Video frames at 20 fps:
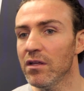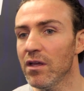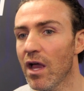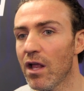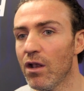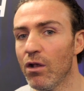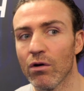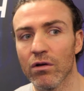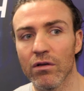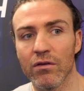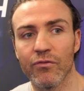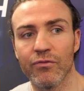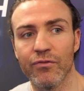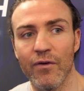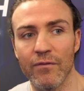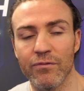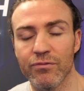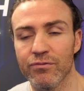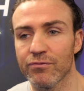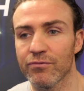Yeah, look,
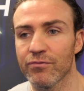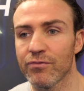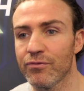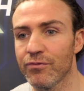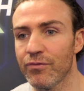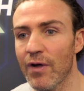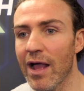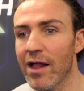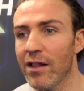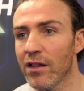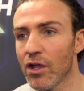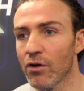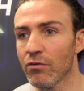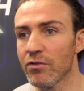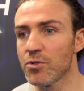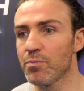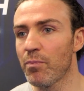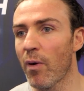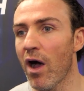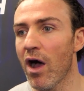failure
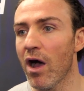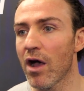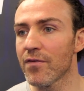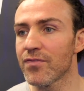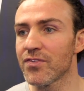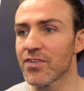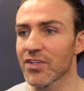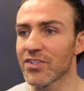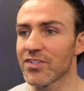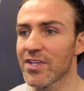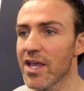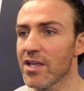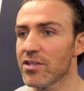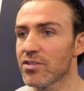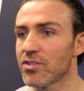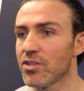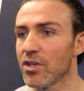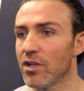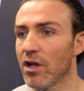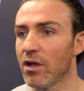is part of
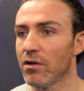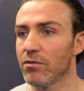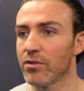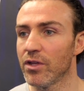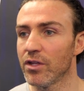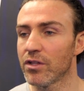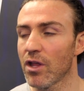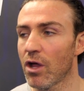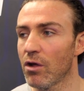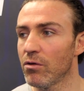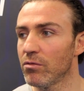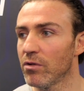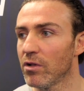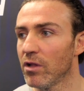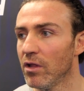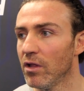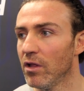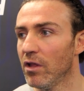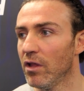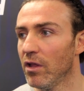success. You know,
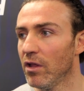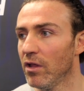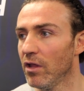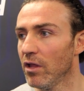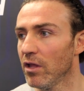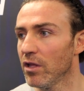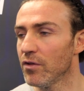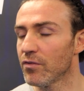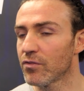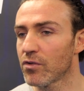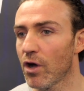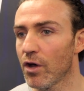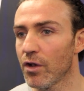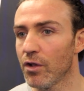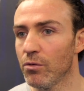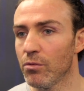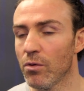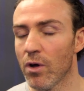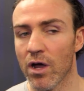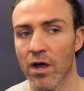you've got
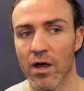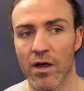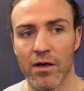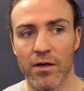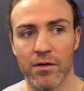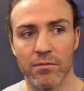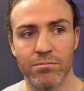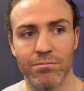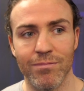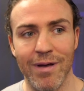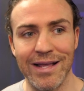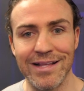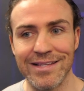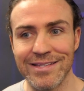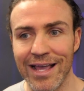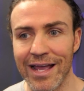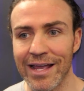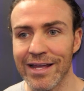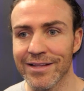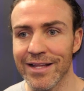to
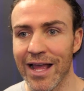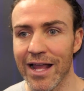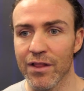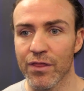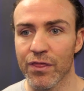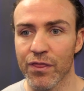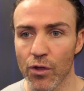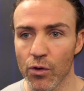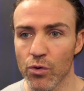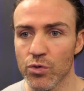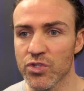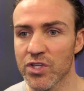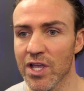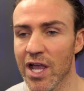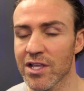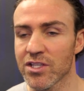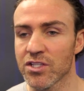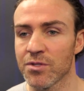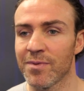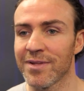maintain that
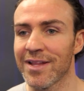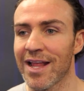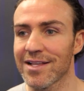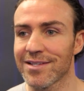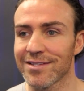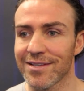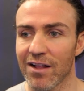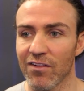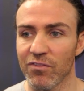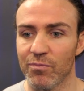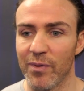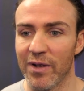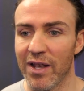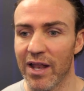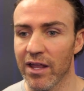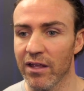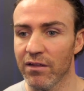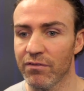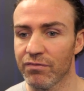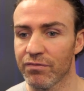enthusiasm and that
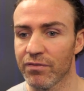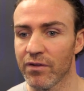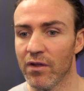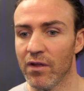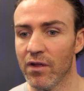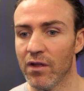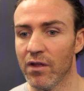self-belief,